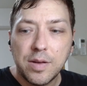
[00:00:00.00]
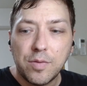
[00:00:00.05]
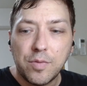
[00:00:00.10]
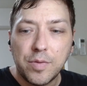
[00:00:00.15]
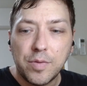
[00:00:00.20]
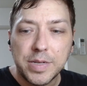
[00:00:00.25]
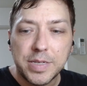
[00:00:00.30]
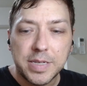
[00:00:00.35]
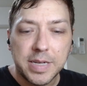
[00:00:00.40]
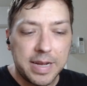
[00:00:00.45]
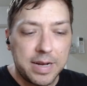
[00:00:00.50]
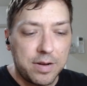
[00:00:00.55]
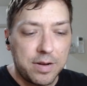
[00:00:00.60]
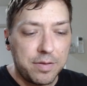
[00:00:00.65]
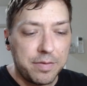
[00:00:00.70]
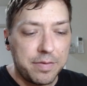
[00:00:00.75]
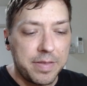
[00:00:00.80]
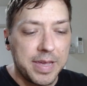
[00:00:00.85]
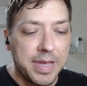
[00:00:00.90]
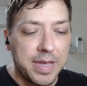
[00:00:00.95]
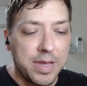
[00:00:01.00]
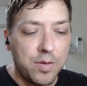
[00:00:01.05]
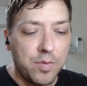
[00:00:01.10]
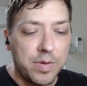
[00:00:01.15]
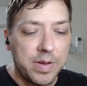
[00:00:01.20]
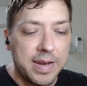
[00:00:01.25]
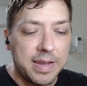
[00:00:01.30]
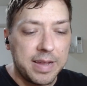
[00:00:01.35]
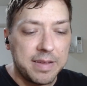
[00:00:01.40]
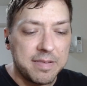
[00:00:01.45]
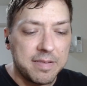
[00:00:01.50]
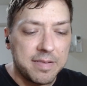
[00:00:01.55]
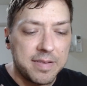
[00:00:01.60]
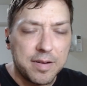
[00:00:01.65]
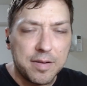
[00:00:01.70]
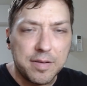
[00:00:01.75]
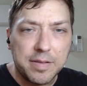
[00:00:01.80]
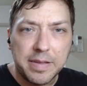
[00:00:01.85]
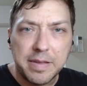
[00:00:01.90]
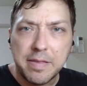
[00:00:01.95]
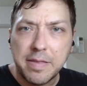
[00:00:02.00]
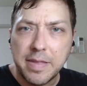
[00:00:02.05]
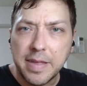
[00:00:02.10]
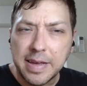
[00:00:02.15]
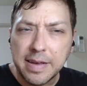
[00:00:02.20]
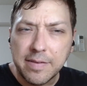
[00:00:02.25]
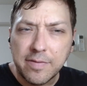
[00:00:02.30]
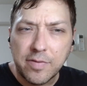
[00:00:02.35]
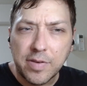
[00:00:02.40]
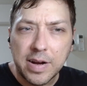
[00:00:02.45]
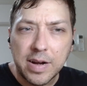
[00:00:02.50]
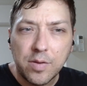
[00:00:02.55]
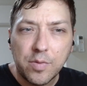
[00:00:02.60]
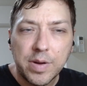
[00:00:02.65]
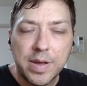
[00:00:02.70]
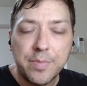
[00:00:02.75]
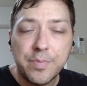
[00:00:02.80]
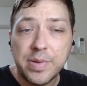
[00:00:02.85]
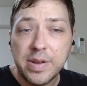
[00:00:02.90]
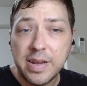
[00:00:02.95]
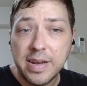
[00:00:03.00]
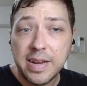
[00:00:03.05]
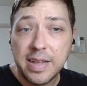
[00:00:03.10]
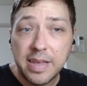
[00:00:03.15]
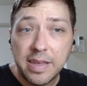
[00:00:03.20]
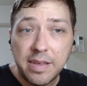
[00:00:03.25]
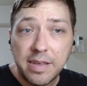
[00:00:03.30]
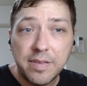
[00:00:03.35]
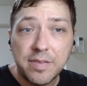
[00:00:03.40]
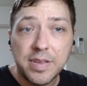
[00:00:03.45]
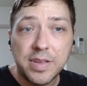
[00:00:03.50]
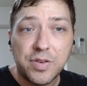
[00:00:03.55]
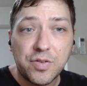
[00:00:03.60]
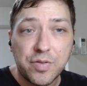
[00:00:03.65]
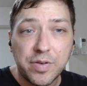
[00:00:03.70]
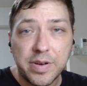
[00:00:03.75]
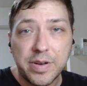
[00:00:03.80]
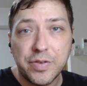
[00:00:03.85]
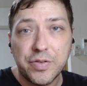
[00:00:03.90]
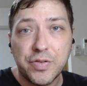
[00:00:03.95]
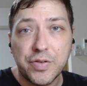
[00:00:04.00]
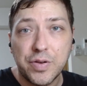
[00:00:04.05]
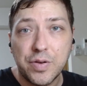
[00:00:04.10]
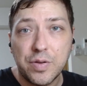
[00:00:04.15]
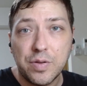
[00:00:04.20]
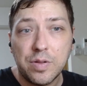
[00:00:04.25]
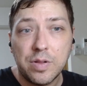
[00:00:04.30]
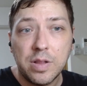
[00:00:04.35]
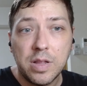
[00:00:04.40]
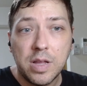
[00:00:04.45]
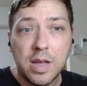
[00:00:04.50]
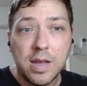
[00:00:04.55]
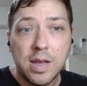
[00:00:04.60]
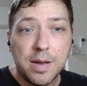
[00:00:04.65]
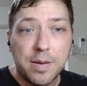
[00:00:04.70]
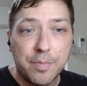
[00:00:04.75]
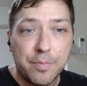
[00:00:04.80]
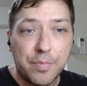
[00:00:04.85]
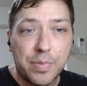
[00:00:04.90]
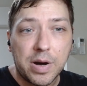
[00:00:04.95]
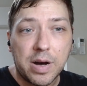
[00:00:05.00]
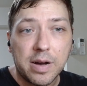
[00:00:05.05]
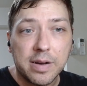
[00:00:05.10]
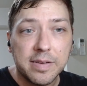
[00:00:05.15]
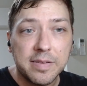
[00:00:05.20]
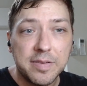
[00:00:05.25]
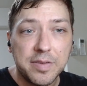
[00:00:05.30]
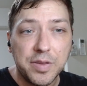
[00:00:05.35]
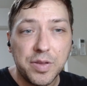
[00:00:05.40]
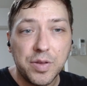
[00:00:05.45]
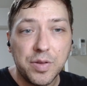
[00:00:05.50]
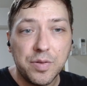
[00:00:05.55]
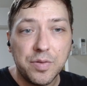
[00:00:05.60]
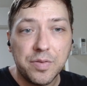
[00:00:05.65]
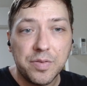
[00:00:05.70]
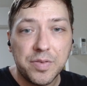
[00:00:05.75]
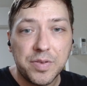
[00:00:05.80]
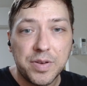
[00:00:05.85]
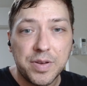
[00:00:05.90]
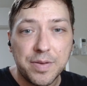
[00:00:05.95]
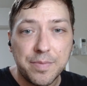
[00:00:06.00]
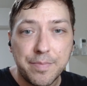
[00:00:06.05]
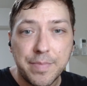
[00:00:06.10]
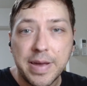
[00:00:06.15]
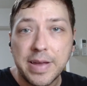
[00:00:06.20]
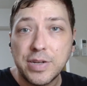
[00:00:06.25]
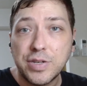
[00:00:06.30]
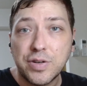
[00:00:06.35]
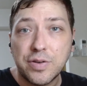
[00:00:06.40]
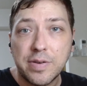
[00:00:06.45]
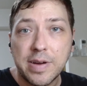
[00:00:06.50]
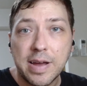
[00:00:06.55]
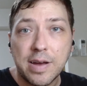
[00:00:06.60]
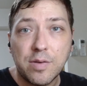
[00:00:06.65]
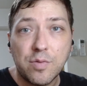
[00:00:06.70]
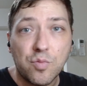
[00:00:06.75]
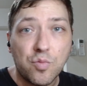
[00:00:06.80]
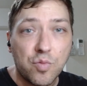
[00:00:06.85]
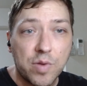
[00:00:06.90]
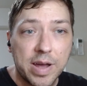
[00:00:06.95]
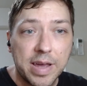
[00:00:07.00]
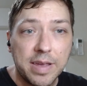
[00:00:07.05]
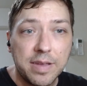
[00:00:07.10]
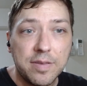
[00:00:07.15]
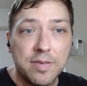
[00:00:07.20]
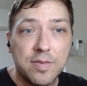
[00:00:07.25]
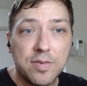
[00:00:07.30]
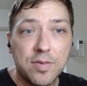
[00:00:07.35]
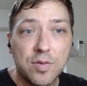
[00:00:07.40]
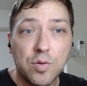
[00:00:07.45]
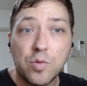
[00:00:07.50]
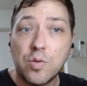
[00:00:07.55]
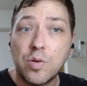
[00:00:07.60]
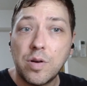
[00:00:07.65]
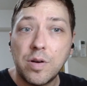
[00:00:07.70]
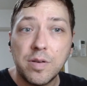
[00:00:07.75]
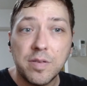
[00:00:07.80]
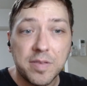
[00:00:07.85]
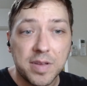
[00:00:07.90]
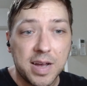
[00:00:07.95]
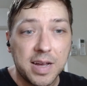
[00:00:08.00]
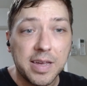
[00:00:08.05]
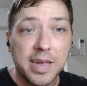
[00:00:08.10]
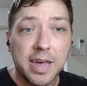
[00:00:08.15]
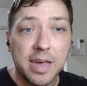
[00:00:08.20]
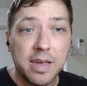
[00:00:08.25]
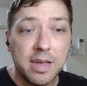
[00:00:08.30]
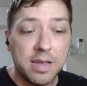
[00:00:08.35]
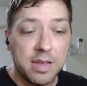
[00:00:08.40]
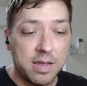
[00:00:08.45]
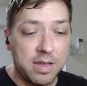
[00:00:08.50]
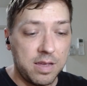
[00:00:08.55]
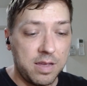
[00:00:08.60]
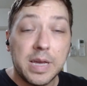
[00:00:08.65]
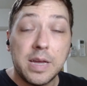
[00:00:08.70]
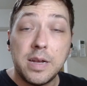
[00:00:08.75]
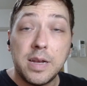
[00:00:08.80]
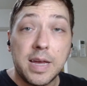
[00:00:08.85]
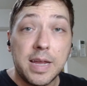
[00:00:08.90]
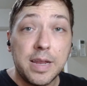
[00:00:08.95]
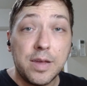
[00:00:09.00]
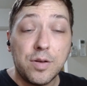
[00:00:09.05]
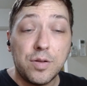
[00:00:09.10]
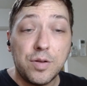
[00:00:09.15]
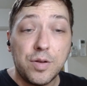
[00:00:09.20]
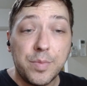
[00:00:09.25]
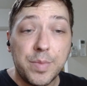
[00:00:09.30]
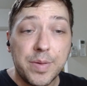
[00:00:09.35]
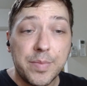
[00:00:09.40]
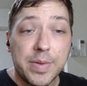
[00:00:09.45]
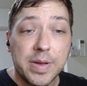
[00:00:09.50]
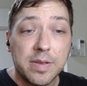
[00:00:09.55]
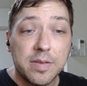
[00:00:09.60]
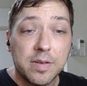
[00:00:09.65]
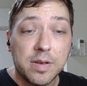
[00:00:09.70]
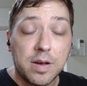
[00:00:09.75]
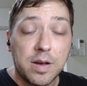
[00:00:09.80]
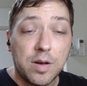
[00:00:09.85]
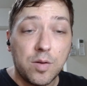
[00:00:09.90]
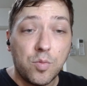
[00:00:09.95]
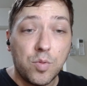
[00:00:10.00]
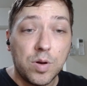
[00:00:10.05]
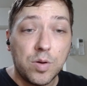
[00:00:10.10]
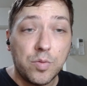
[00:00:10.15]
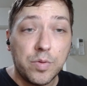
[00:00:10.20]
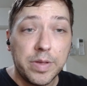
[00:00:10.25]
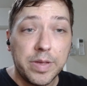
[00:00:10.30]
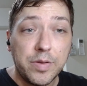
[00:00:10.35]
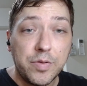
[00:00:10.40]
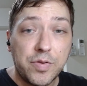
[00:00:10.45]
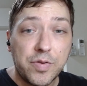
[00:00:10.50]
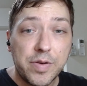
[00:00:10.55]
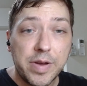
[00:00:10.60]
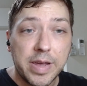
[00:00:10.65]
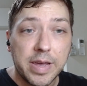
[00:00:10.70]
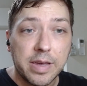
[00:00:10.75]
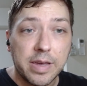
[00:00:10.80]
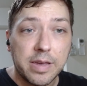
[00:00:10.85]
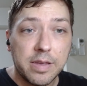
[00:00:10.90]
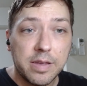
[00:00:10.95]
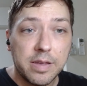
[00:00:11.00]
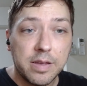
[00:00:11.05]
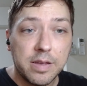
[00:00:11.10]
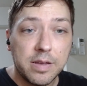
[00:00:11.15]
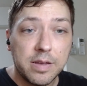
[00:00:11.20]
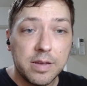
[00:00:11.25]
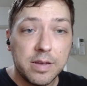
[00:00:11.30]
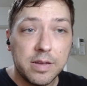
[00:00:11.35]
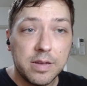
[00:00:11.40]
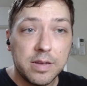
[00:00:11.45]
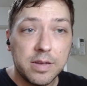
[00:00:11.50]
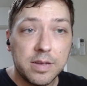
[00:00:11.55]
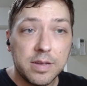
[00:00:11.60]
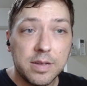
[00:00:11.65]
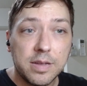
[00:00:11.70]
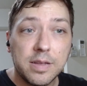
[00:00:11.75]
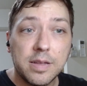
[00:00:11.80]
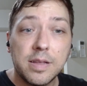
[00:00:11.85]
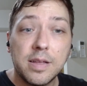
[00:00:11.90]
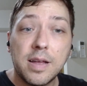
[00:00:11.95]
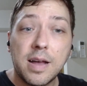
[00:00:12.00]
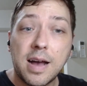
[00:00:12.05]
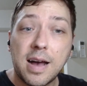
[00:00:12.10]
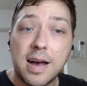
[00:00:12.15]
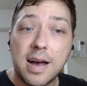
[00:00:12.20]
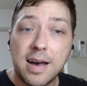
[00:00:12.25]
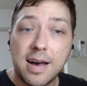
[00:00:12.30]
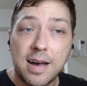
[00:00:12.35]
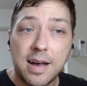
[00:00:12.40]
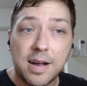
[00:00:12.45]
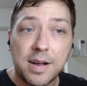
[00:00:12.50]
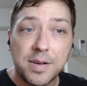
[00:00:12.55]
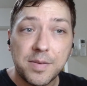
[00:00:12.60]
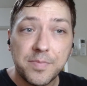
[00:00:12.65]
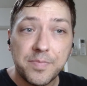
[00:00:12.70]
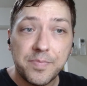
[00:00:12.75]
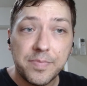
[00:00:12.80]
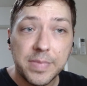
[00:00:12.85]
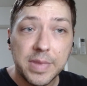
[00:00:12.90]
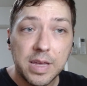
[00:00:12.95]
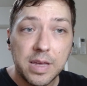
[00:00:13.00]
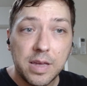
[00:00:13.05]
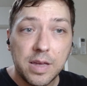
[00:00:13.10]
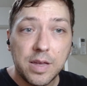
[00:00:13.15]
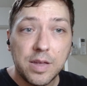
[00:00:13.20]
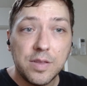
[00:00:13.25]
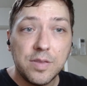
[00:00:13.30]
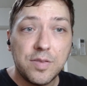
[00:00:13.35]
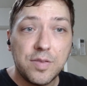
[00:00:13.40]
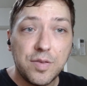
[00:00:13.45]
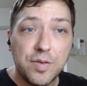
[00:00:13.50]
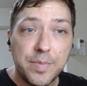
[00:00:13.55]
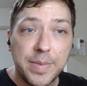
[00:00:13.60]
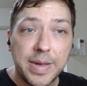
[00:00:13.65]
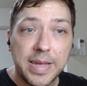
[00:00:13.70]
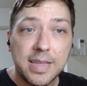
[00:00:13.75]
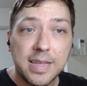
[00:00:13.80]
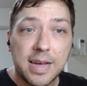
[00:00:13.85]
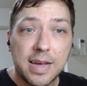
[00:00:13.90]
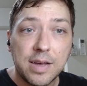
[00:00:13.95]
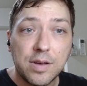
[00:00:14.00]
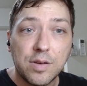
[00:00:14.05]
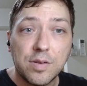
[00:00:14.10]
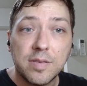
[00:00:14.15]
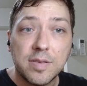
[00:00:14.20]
which I don't think you would necessarily think of right away, but it is a traditional box used to measure out rice or sake. Nani o nomimasu ka? What will you drink? Aha. Tsumetai o